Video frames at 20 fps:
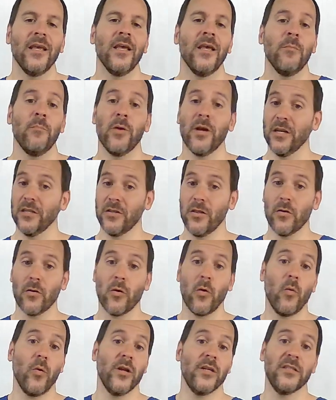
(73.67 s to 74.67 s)
because they're
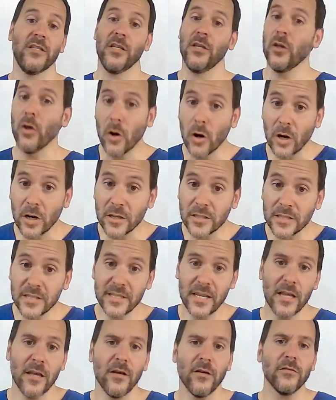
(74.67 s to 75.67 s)
going to yard
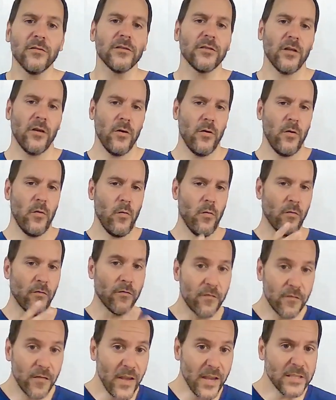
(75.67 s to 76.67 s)
sales or
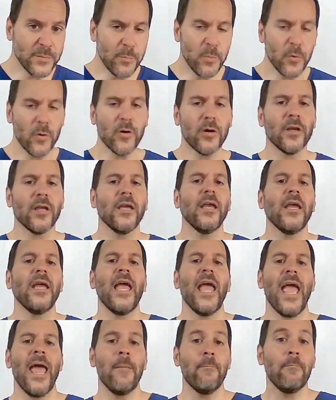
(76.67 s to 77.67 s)
Facebook
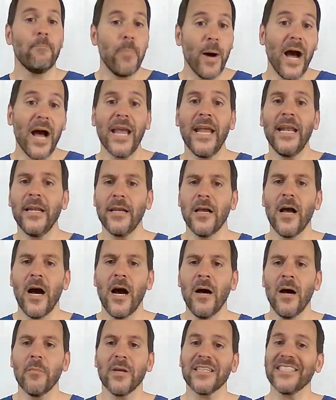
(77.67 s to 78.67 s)
and buying
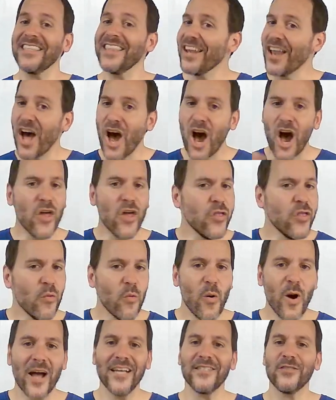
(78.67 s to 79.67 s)
comics that
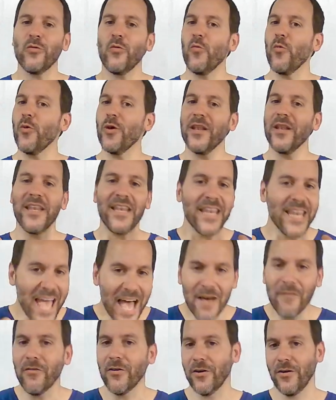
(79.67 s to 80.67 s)
otherwise would
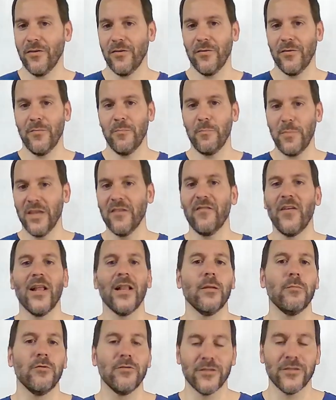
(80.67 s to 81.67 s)
never be
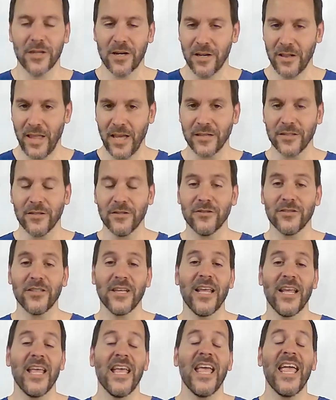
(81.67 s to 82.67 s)
available to collectors
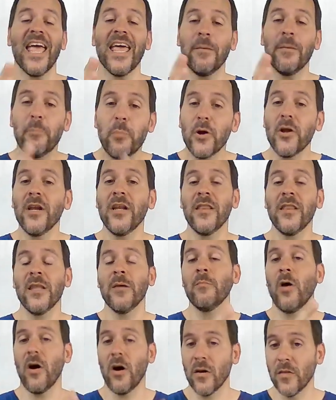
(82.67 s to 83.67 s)
and putting them
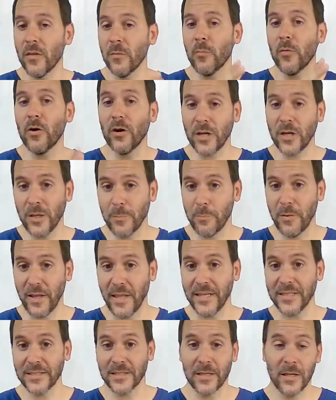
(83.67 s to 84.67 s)
on the
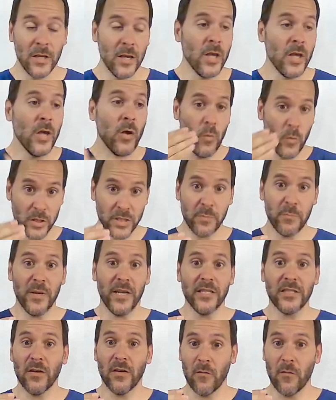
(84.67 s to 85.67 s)
marketplace, which
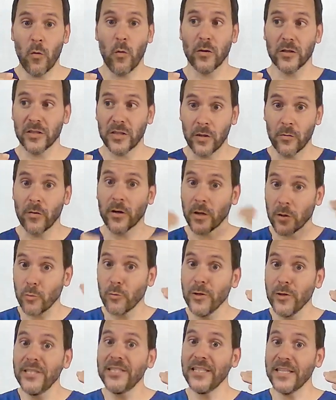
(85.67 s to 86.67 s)
means, of course, they're
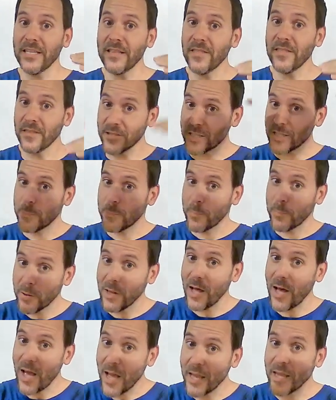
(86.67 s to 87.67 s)
increasing the
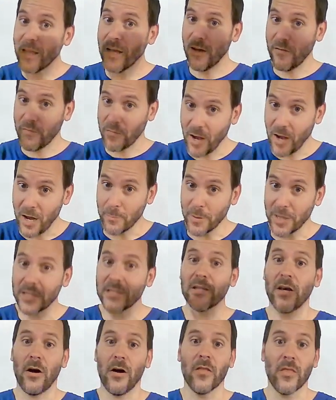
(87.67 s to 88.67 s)
supply of
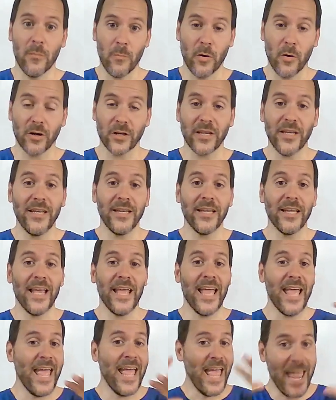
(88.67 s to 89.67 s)
comics on the market.
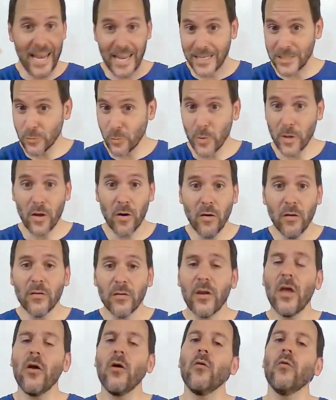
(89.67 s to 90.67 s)
And as we all
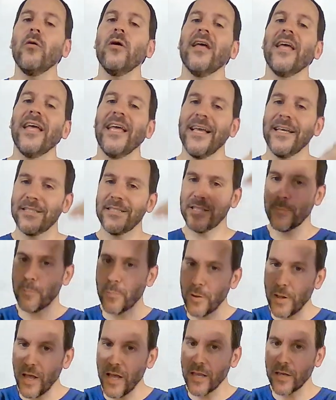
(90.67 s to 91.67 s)
know, as
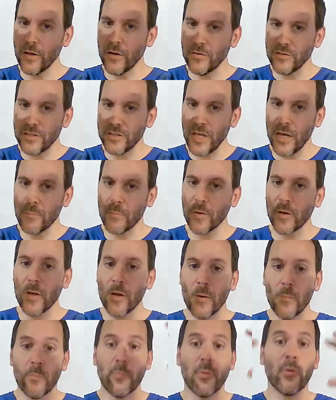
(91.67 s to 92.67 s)
supply goes up,
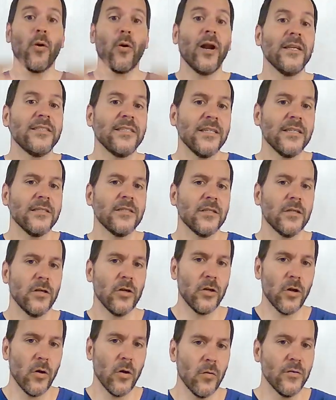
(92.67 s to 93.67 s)
prices
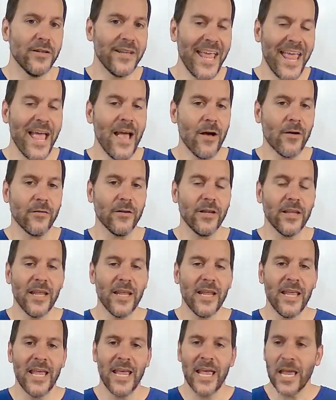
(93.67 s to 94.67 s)
go down.
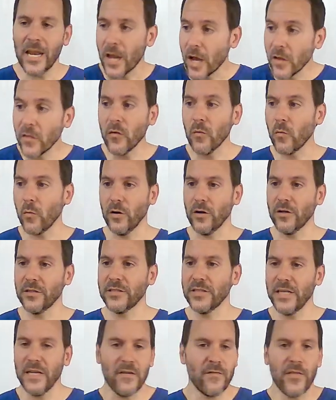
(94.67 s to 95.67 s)
In other words,
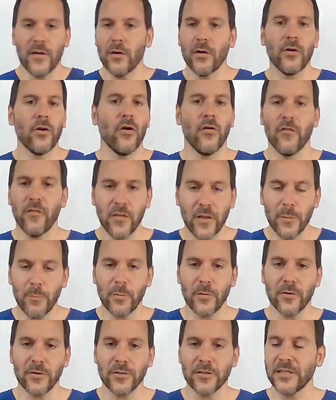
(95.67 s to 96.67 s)
if there are no
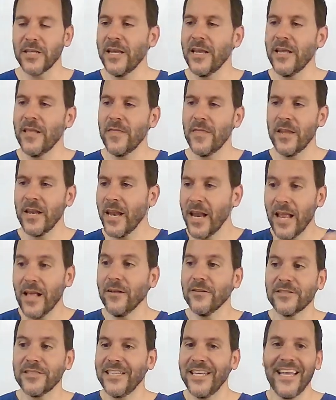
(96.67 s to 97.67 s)
flippers, then an
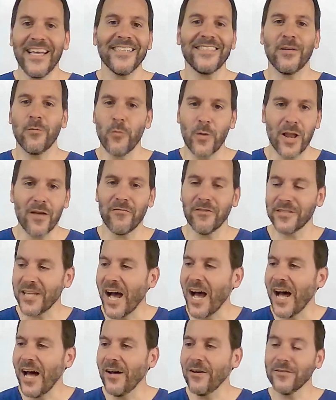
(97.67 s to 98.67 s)
LCS in whatever
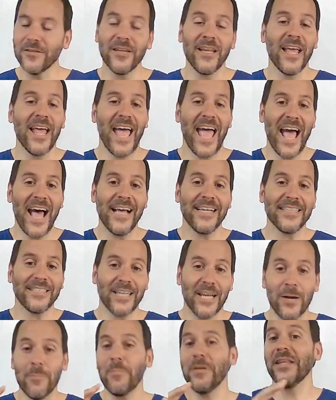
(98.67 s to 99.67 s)
town has
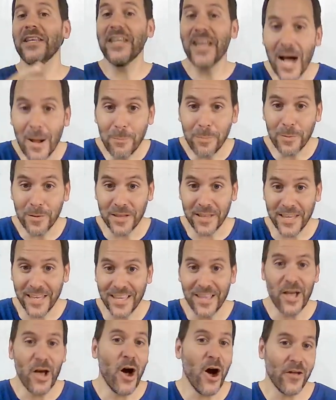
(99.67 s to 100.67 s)
a monopoly
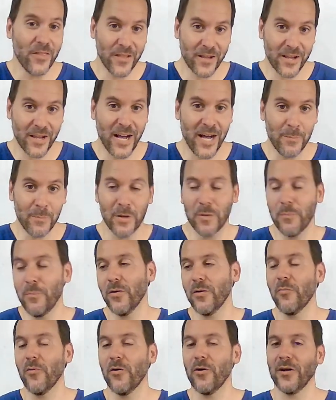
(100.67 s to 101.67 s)
on the comic book
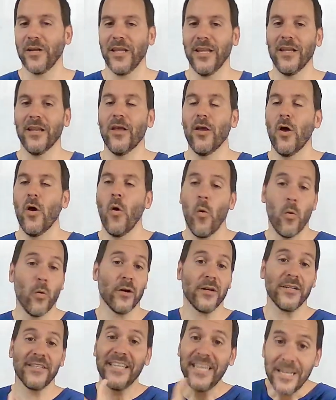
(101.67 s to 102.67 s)
market.
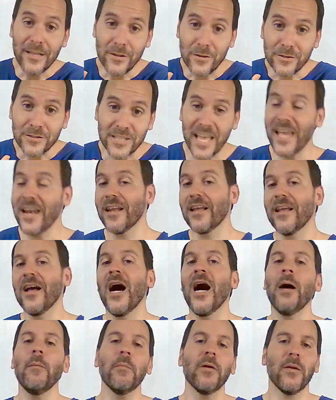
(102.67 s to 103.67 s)
Or dealers at a
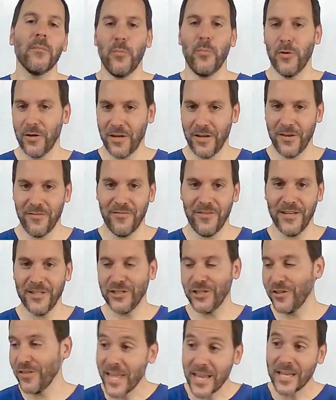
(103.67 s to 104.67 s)
comic book
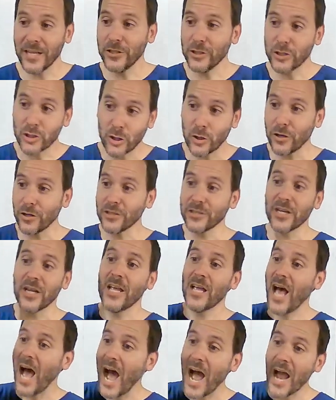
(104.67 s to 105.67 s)
convention, they can charge
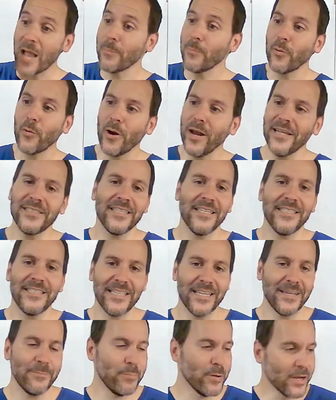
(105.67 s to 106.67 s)
high prices
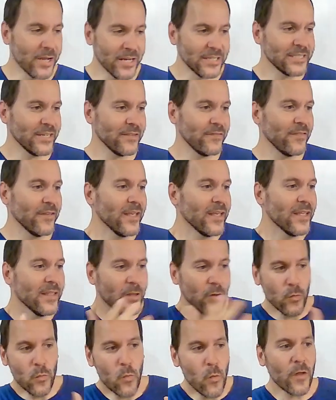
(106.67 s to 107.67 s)
because if
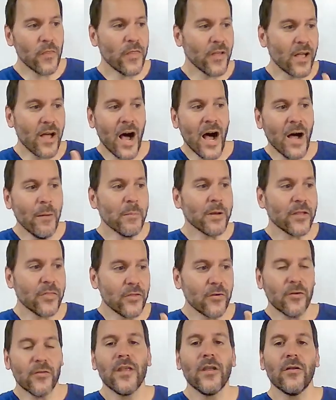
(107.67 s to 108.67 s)
you want the comic,
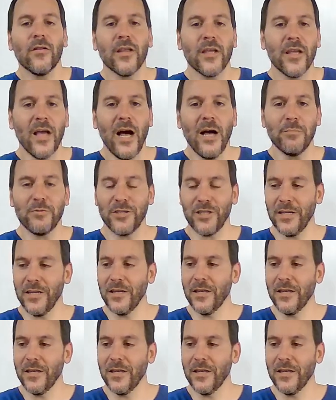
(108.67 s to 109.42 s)
they're the only option.